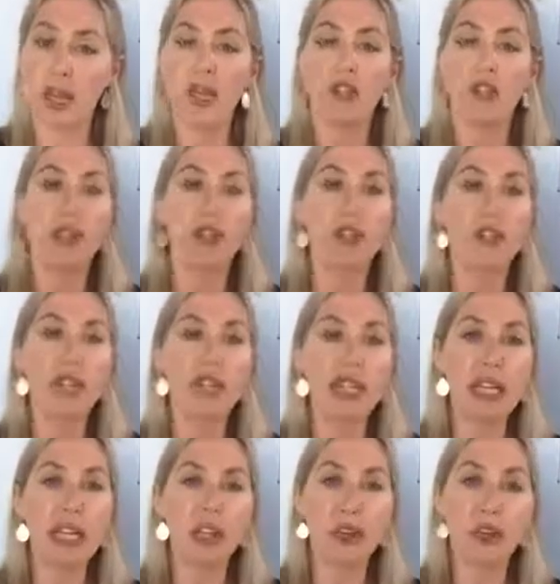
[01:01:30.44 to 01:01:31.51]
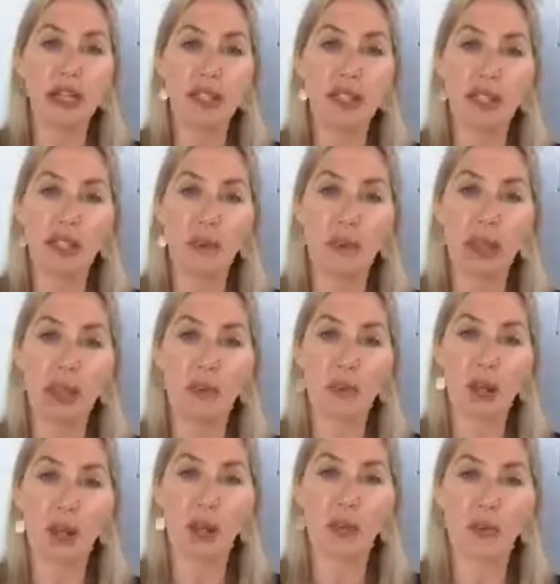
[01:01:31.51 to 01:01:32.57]
They're decreasing the
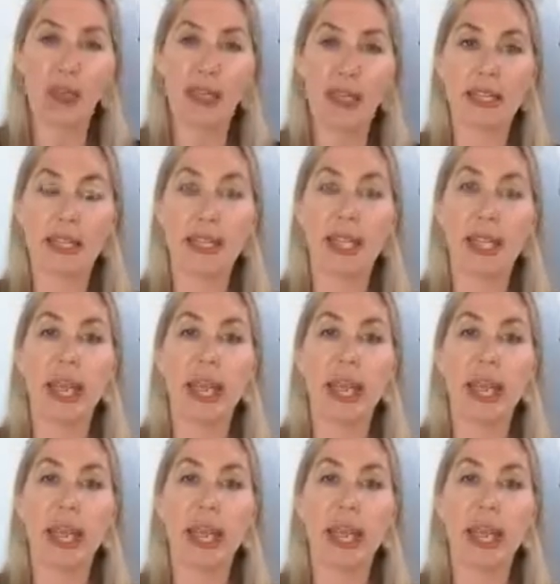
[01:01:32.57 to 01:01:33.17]
metabolic rate